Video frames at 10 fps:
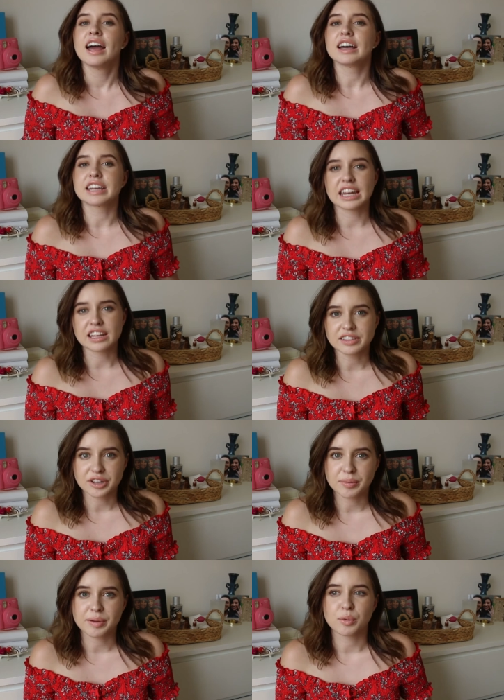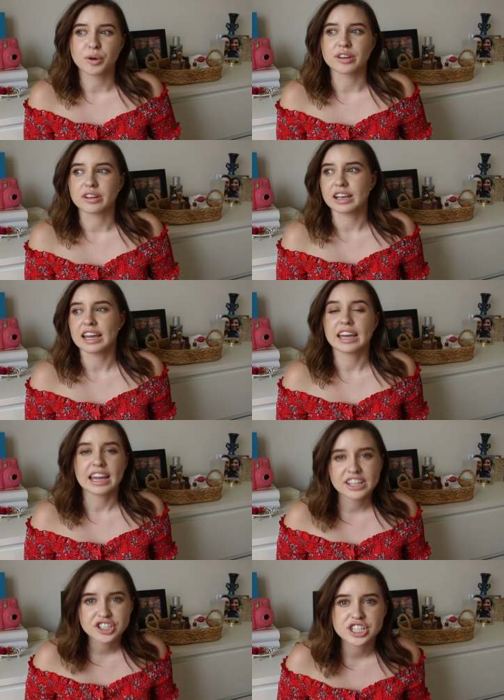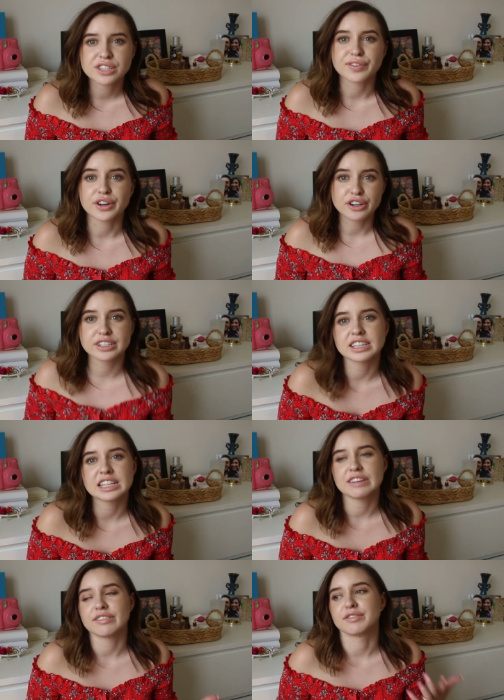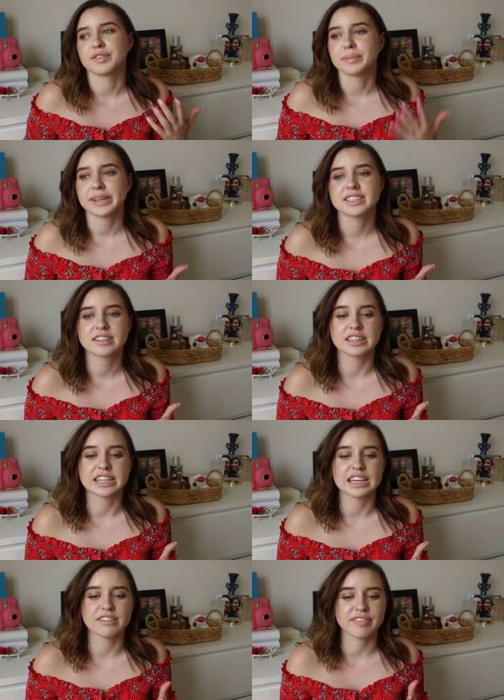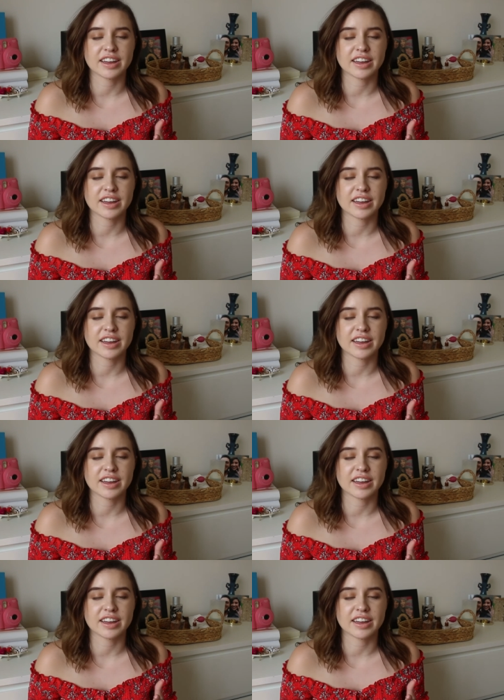getting a little bit more anxious for her to leave and for me to leave,